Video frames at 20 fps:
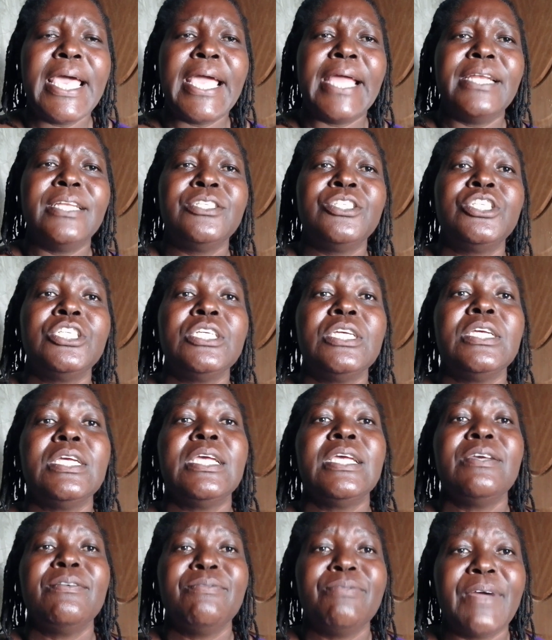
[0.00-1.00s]
and she
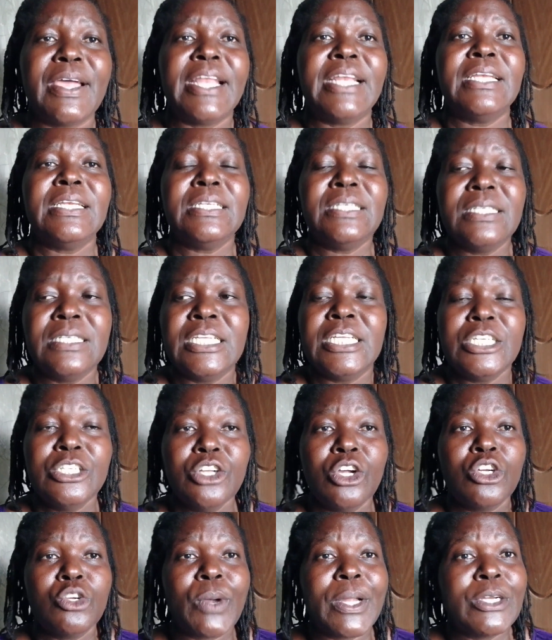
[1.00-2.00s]
even did
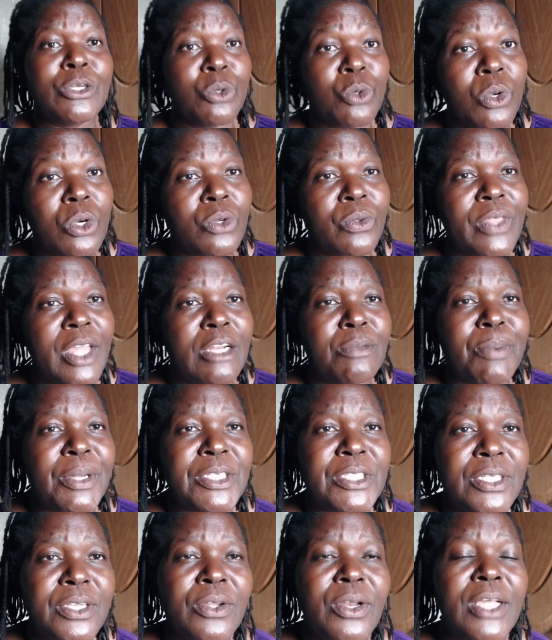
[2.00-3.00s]
not want to go to that
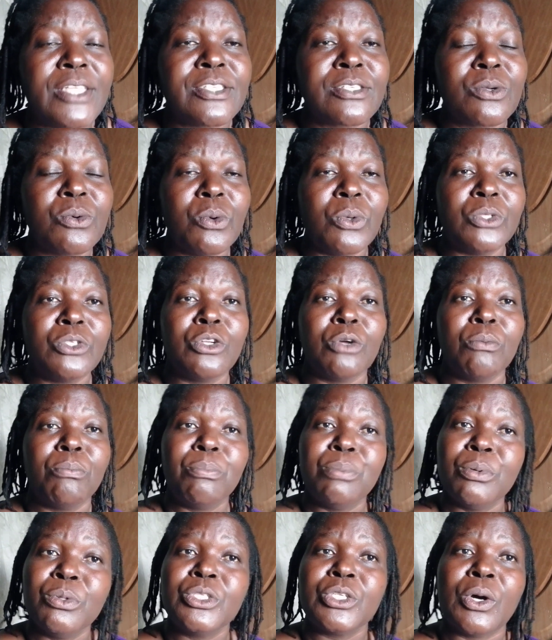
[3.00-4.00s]
particular school to
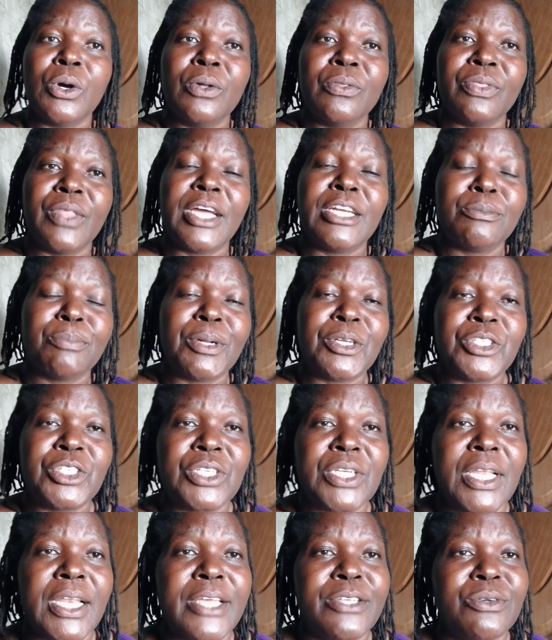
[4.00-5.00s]
put on that
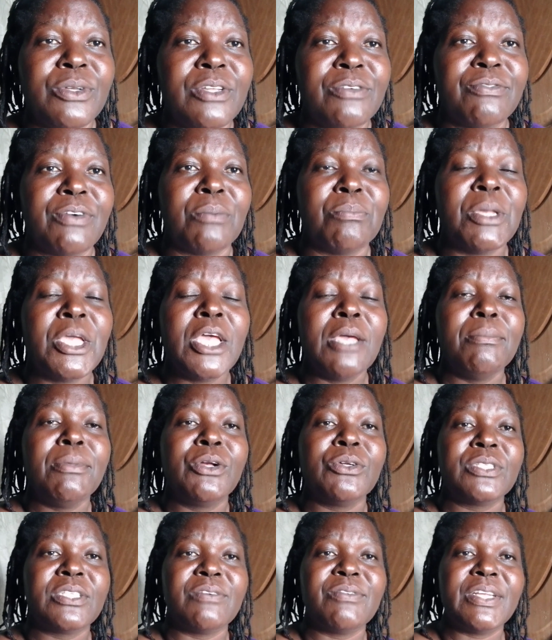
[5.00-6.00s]
particular uniform,
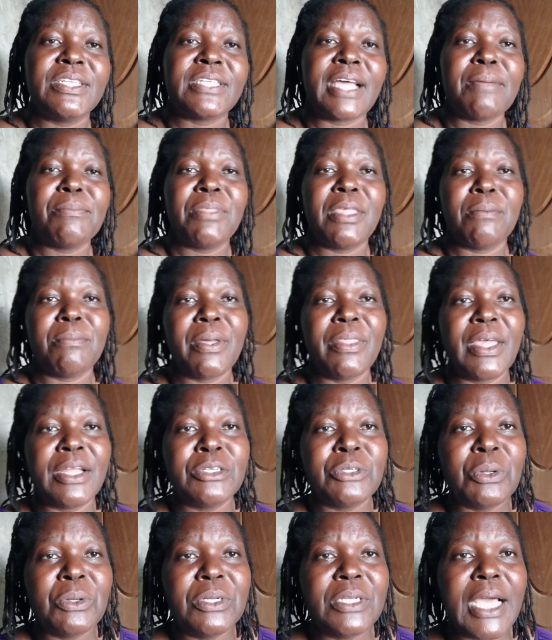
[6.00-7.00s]
because every time the mother
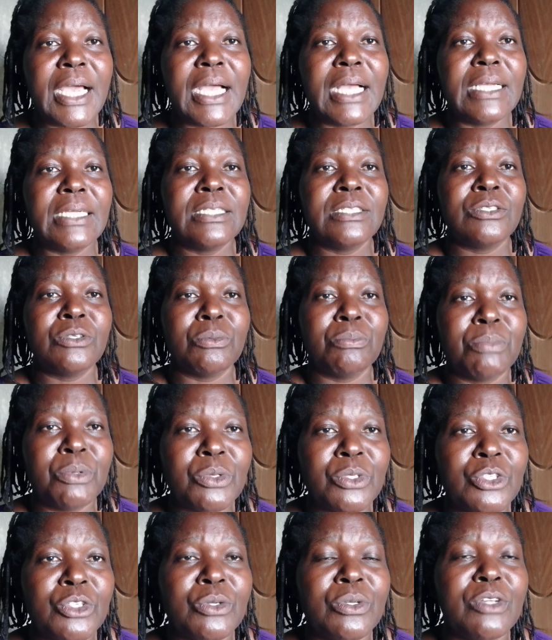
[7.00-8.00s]
told her to
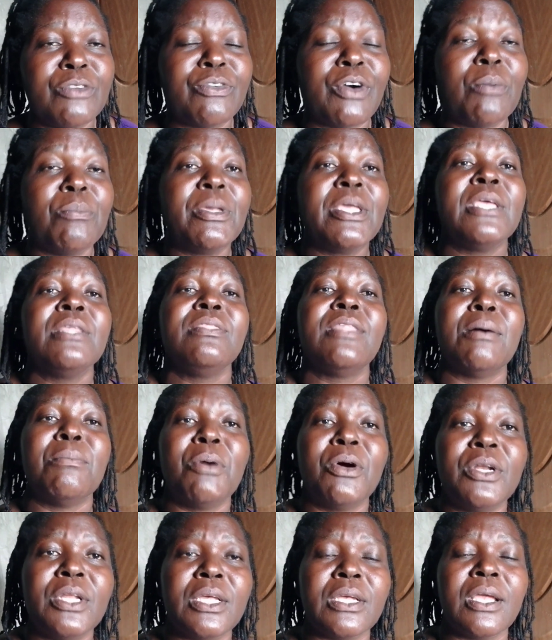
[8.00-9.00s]
put uniform in the
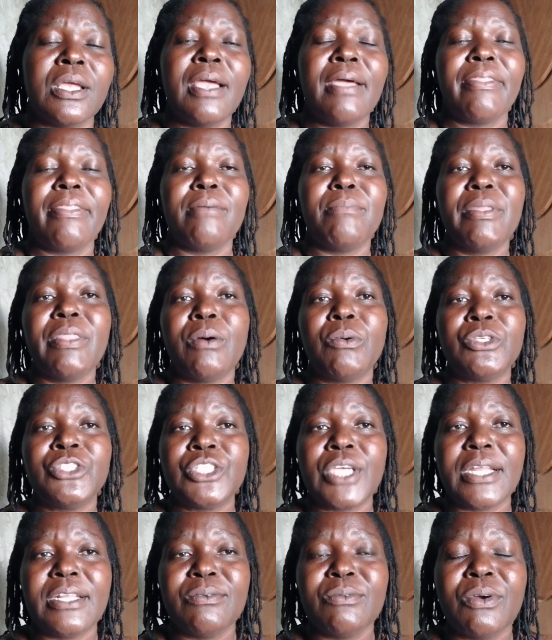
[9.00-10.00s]
morning, the mother was
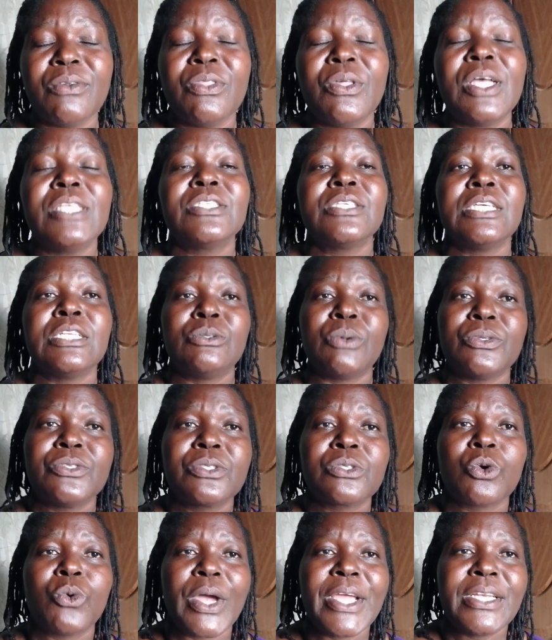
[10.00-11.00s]
sharing with us, it
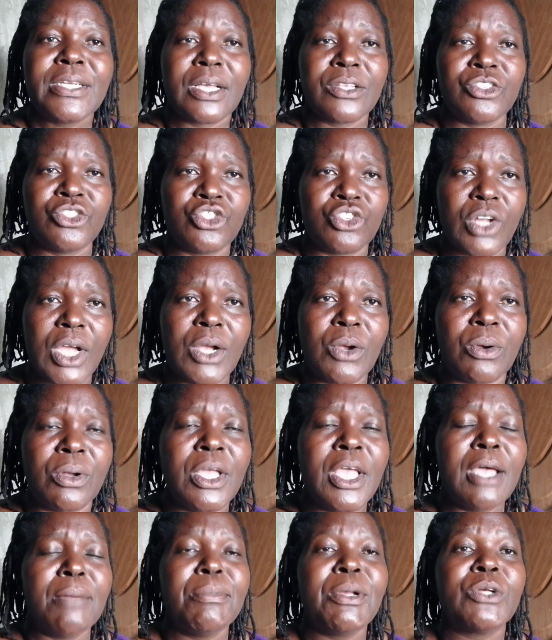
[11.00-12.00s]
was quite a struggle,
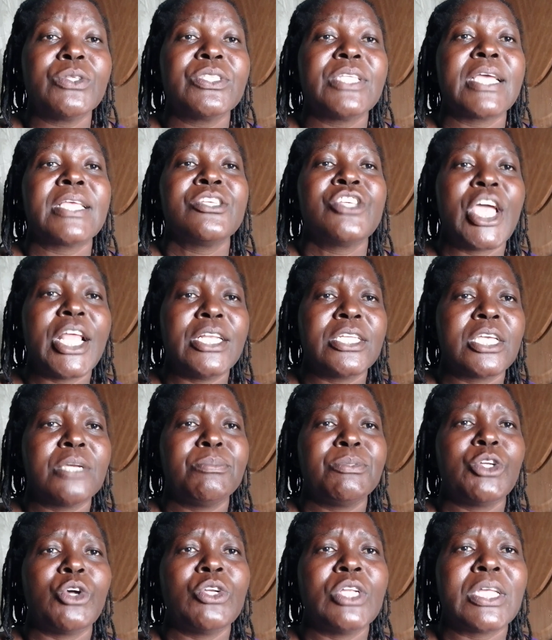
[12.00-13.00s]
because the child
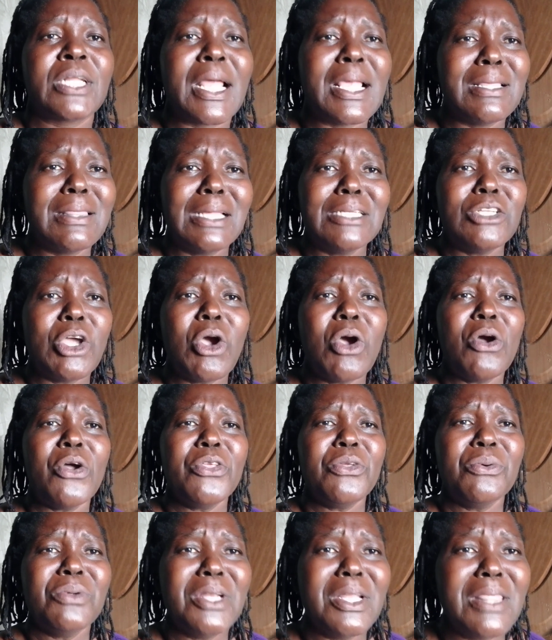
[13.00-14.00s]
kept on crying that,
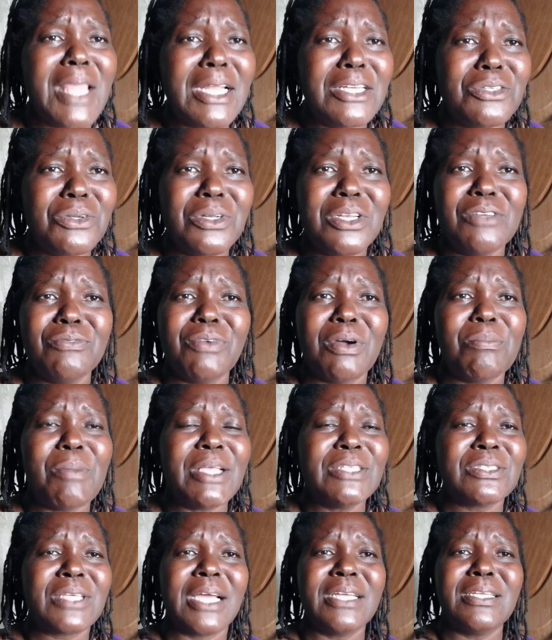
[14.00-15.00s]
oh, that uniform
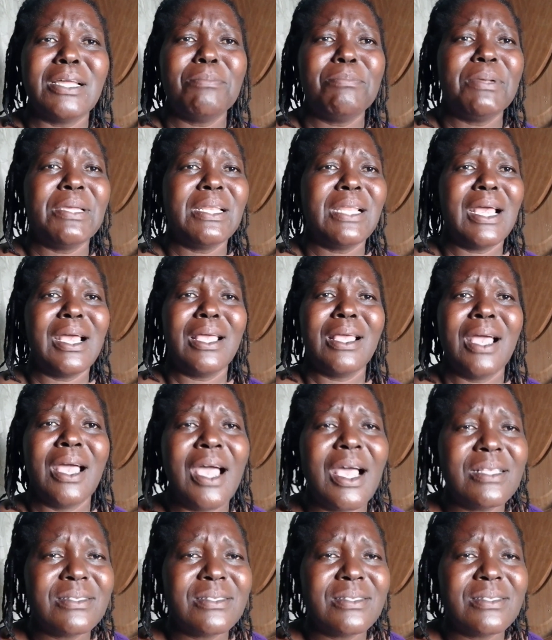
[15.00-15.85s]
has caterpillar,